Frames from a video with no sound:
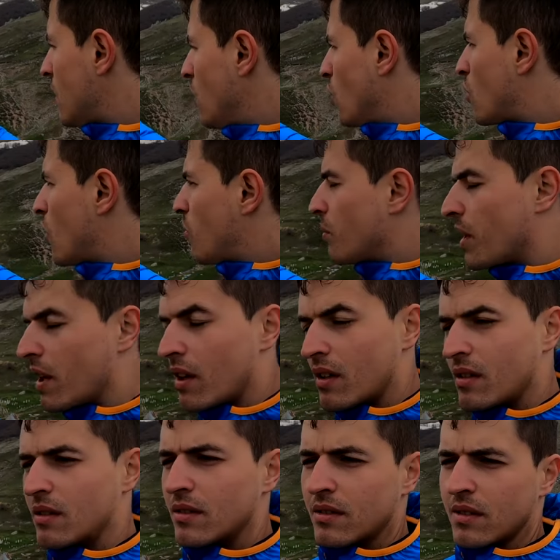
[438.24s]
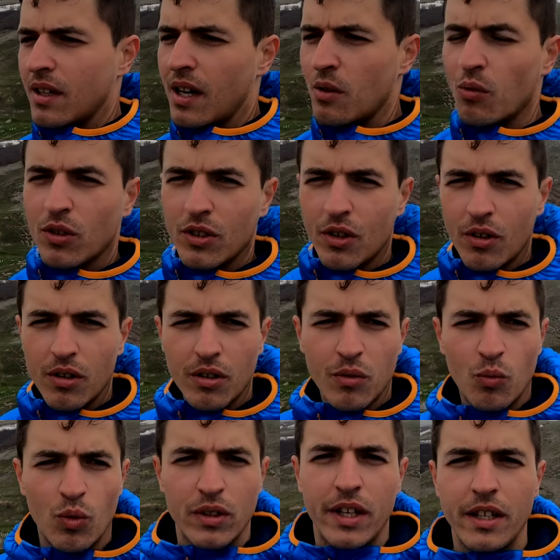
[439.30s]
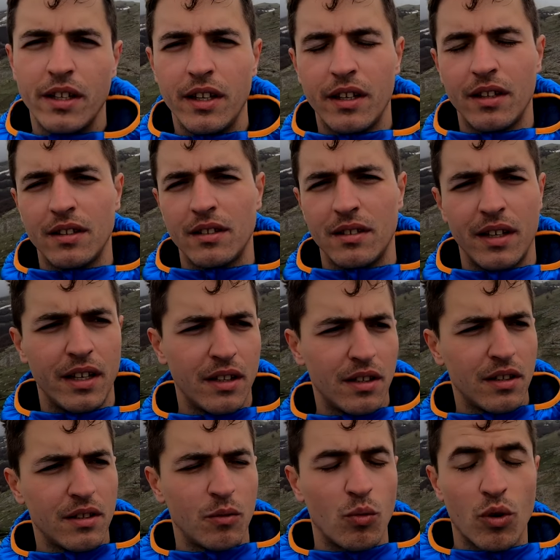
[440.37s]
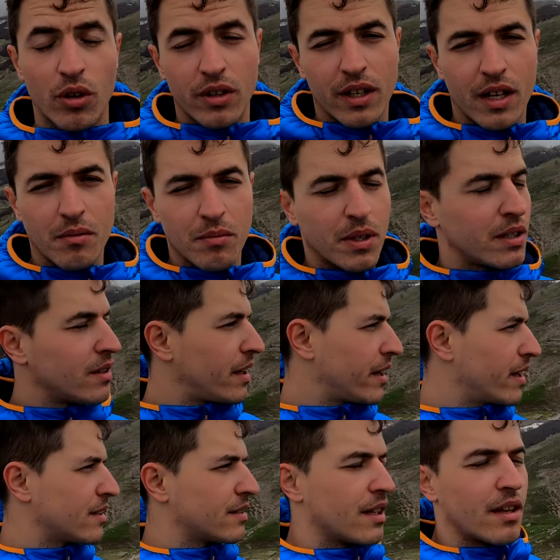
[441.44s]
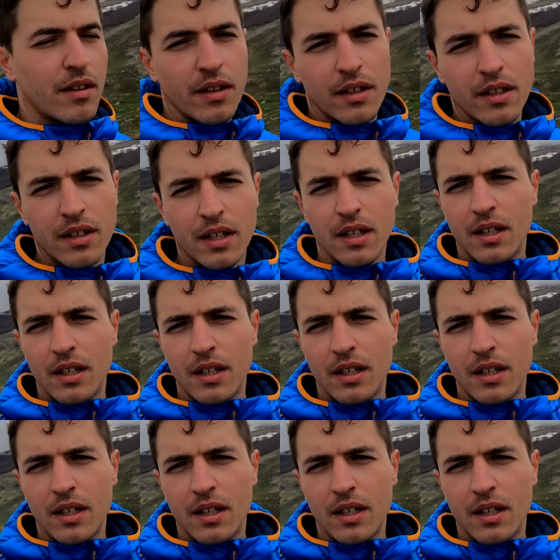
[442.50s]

Lukomir. I wonder what they did in the wartime, but I guess nothing.